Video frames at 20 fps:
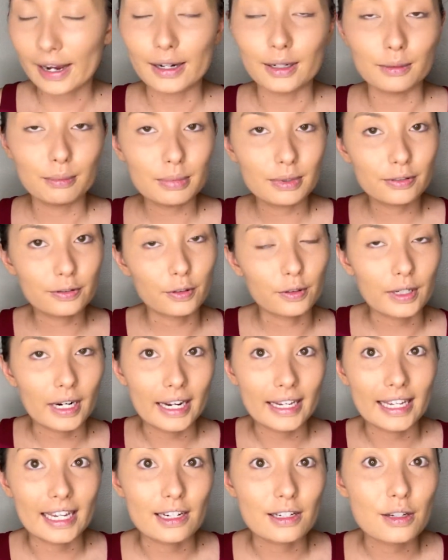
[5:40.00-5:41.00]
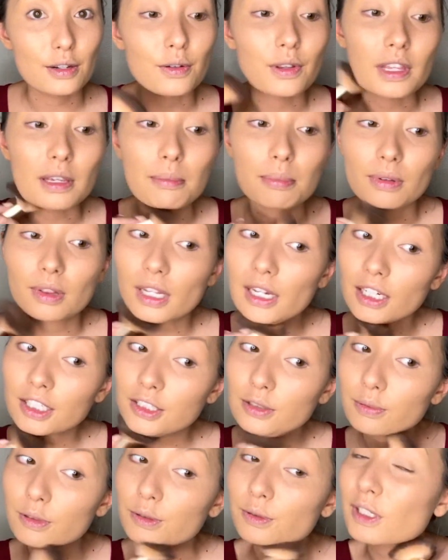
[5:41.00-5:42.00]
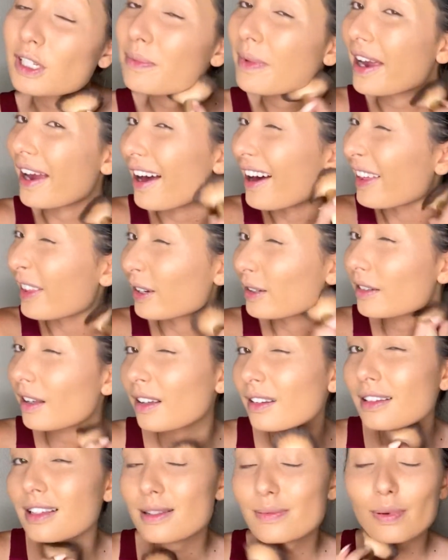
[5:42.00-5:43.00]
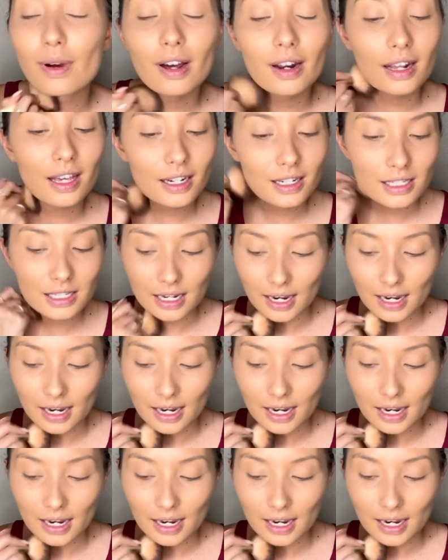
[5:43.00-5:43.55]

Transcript: before I get to the blush, which was my other Lawless product.